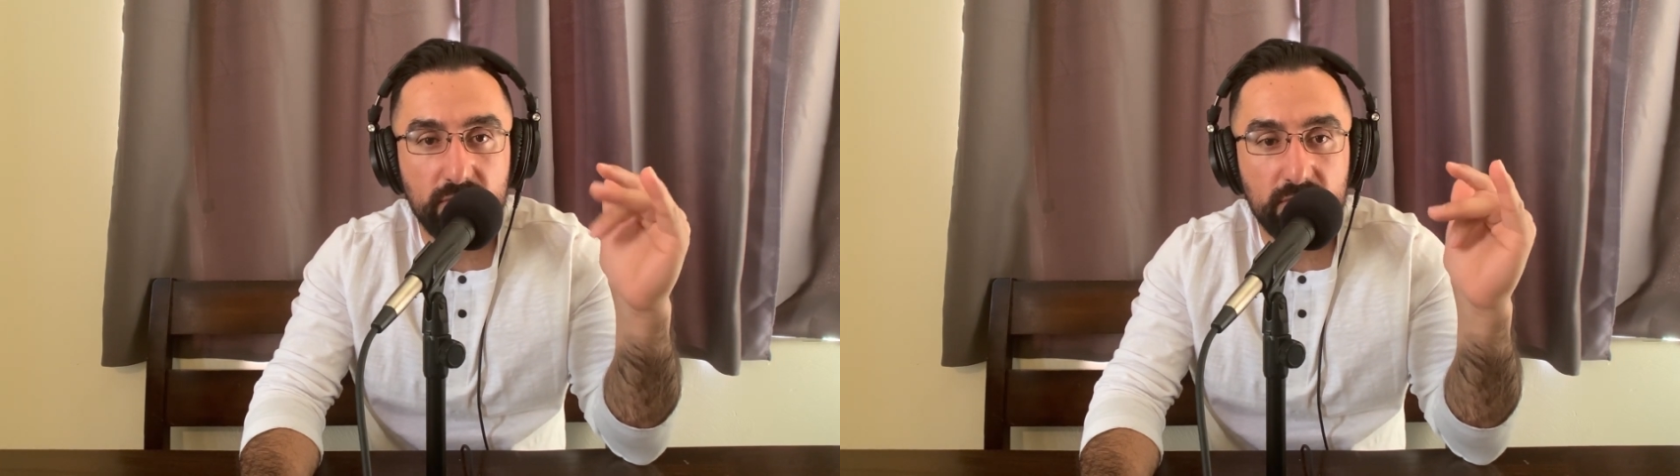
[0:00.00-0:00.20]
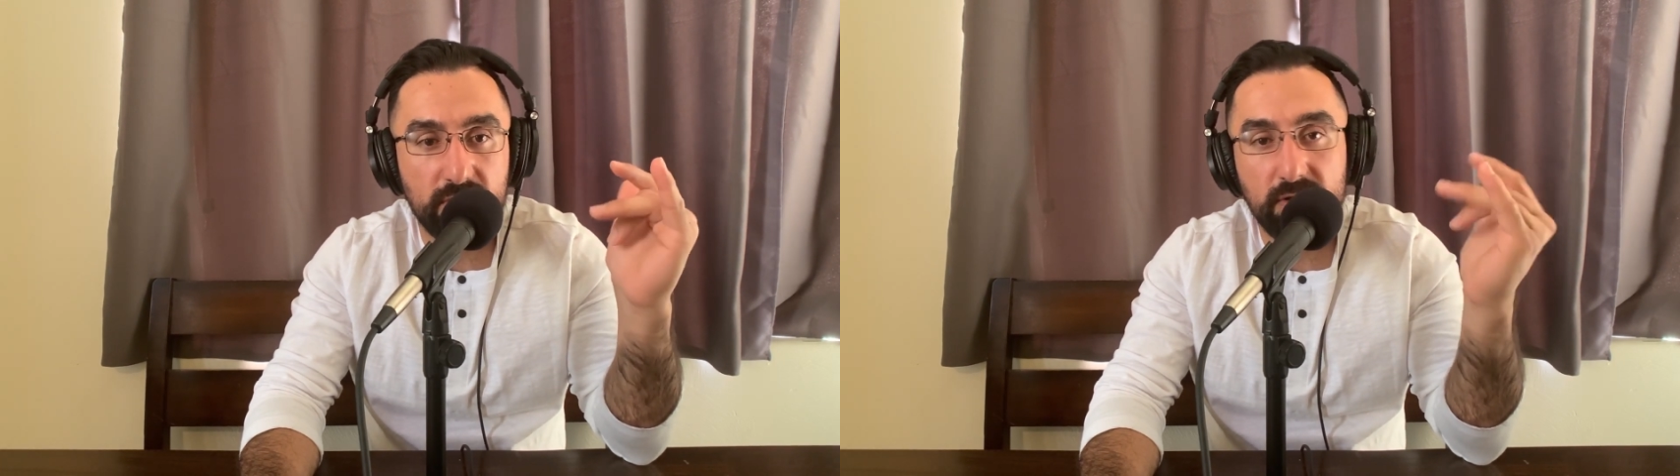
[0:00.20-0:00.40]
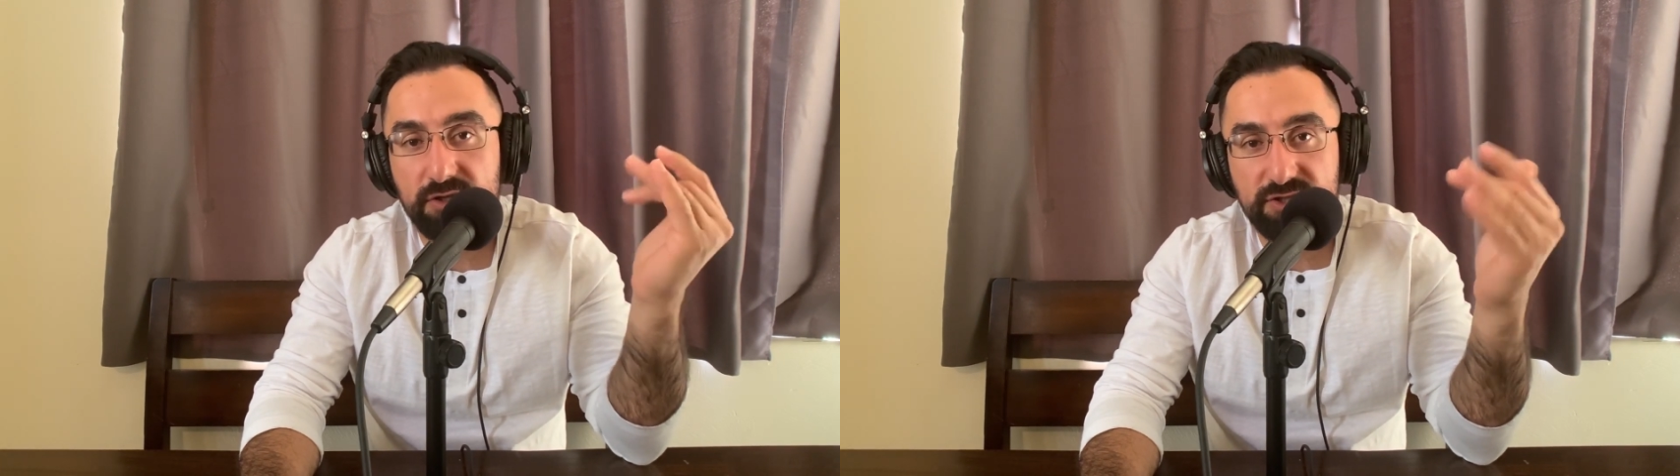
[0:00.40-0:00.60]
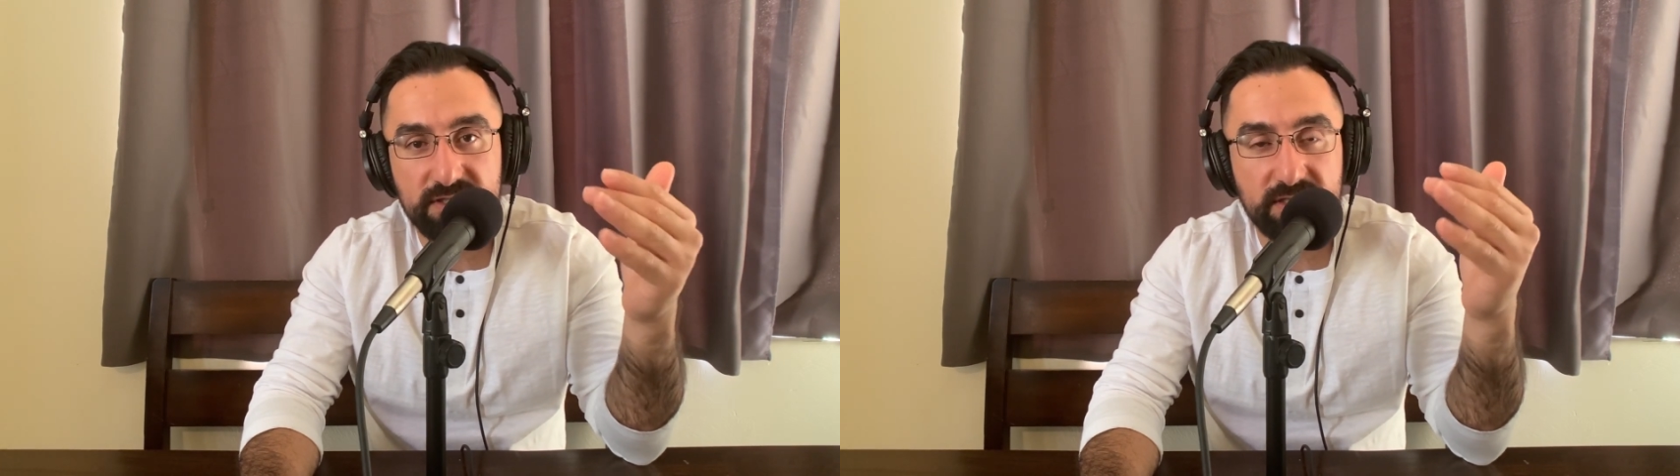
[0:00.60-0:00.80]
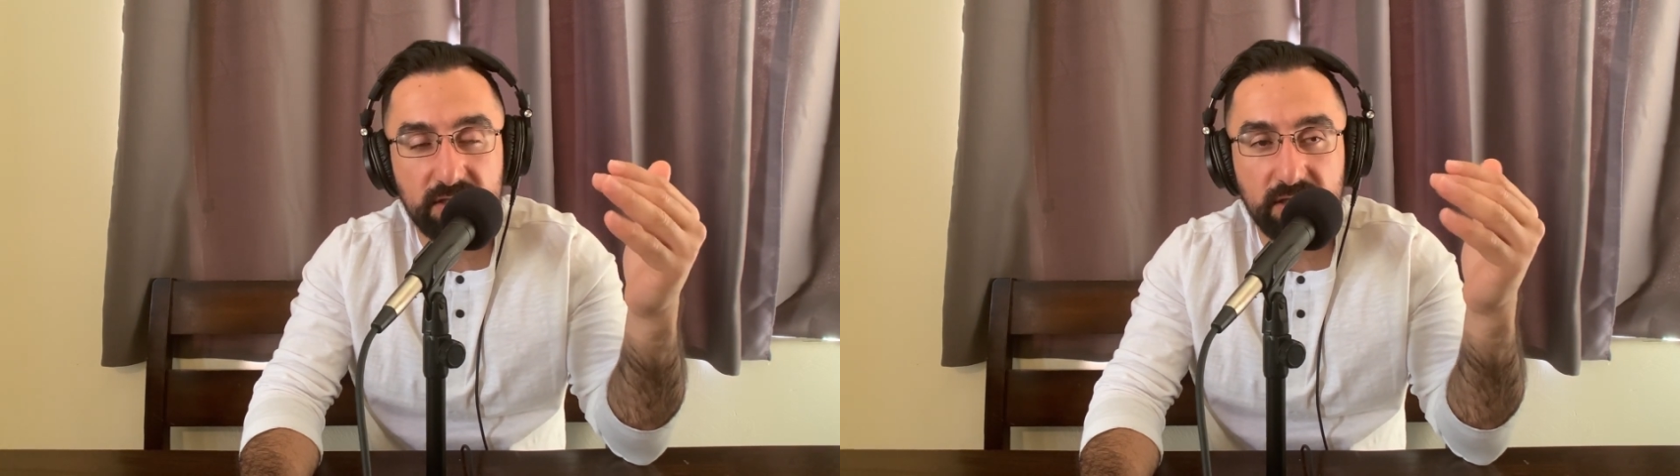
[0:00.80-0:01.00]
or
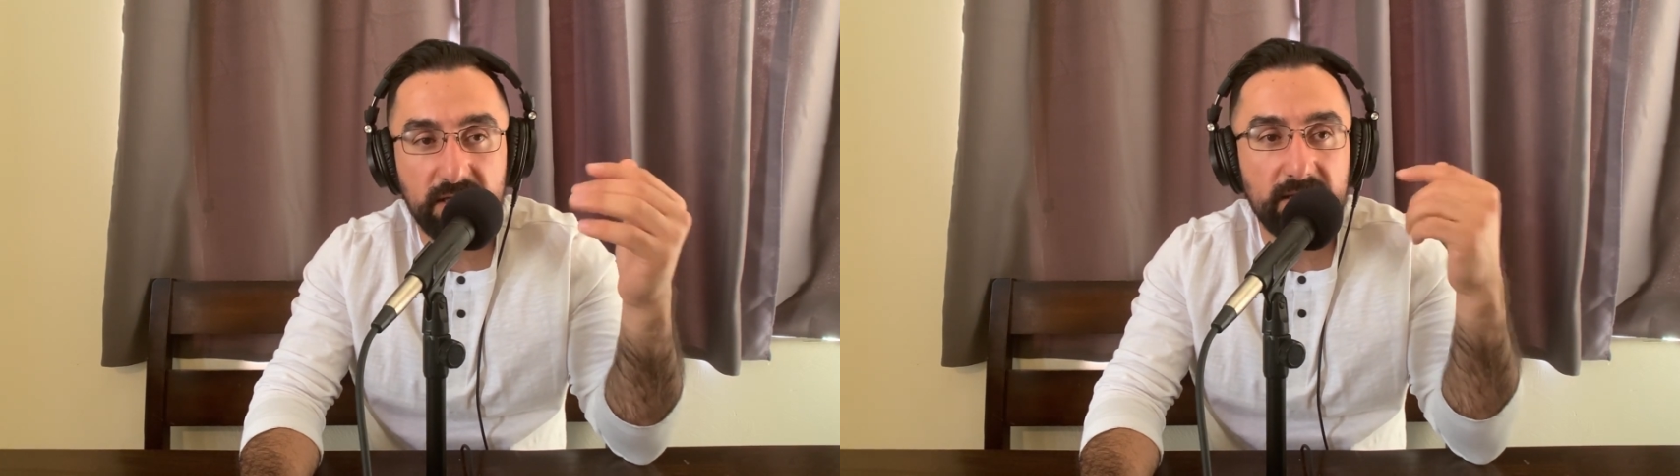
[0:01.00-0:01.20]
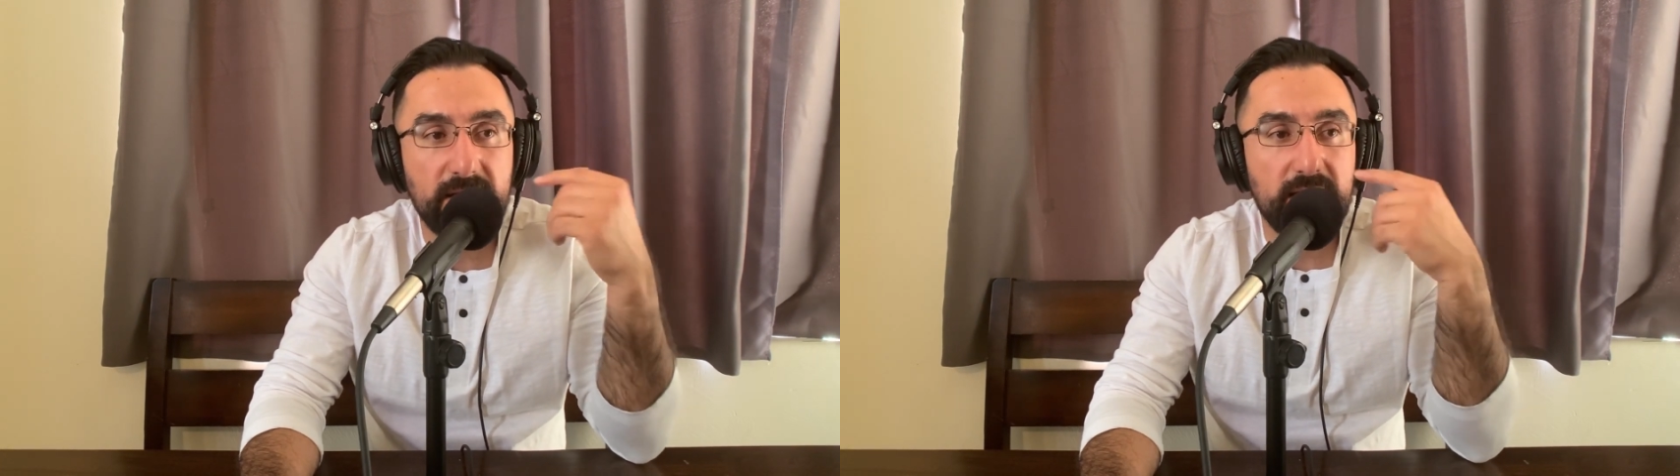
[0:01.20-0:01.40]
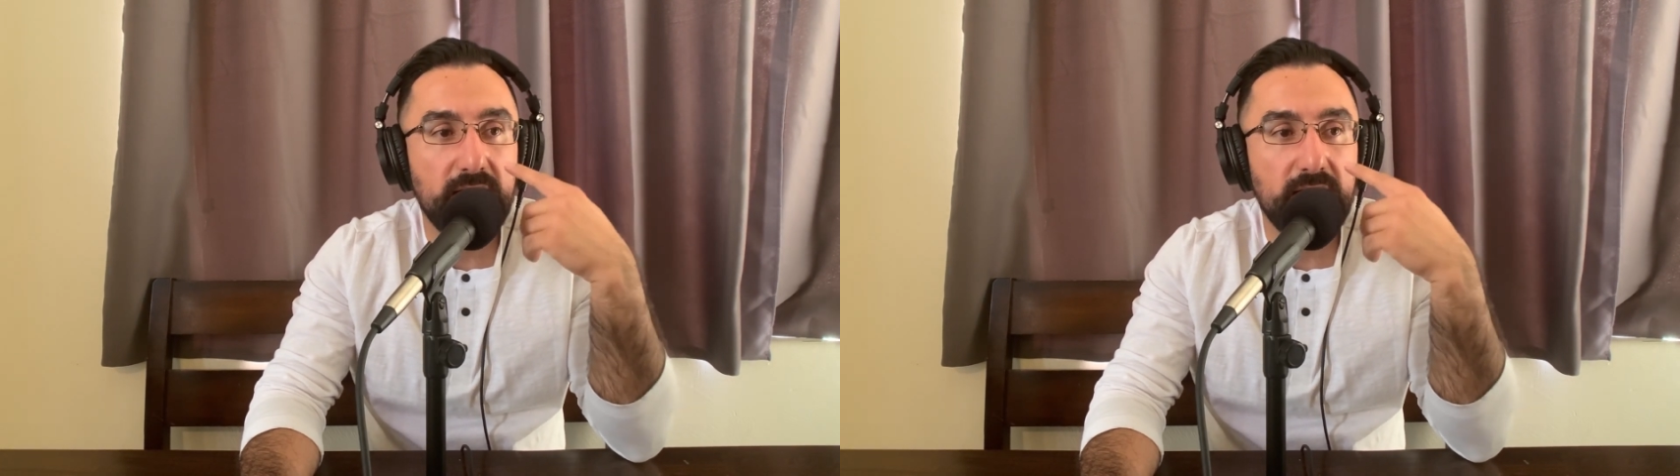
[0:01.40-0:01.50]
logistically,